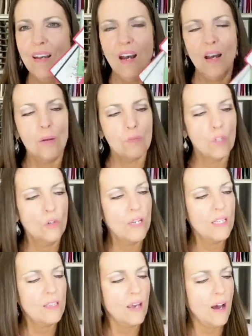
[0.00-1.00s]
Um, so you'll
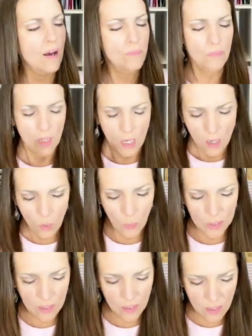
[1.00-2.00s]
get that.
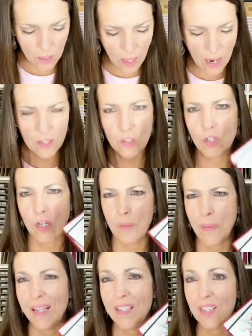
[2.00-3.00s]
With this class, you're going to
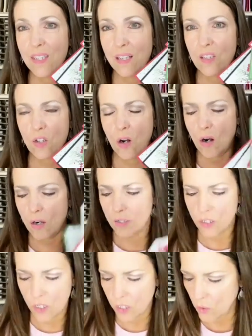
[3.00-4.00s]
make six
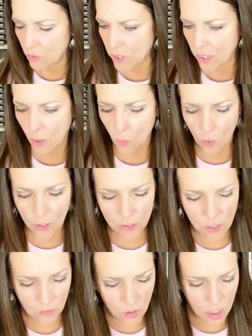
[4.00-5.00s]
cards using
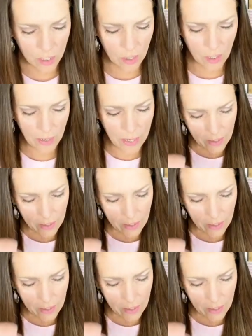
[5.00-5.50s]
Words of Cheer,